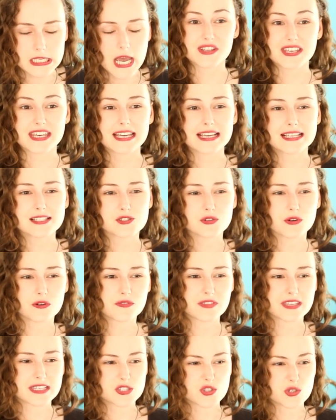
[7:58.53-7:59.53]
The king sort of
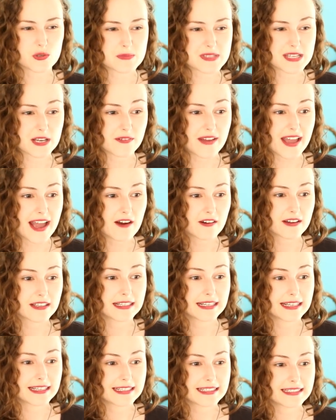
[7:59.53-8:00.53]
thinks to himself, how can
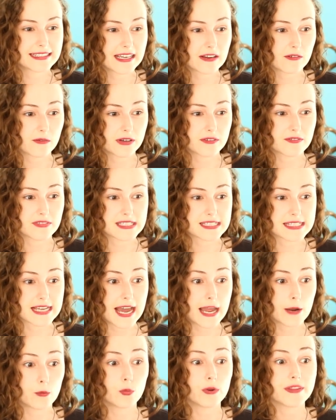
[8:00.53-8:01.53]
I get rid of this
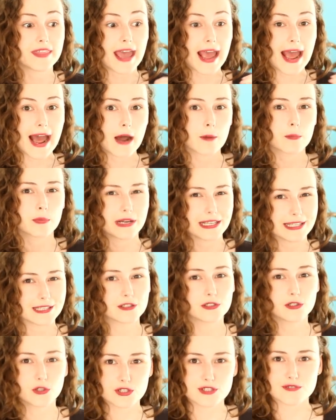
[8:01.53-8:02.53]
guy without breaking
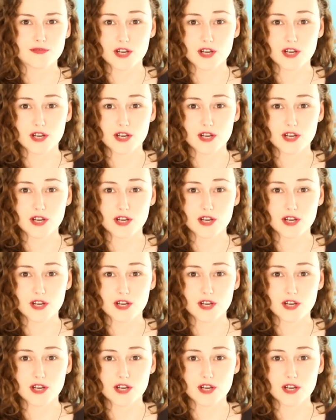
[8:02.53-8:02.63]
the laws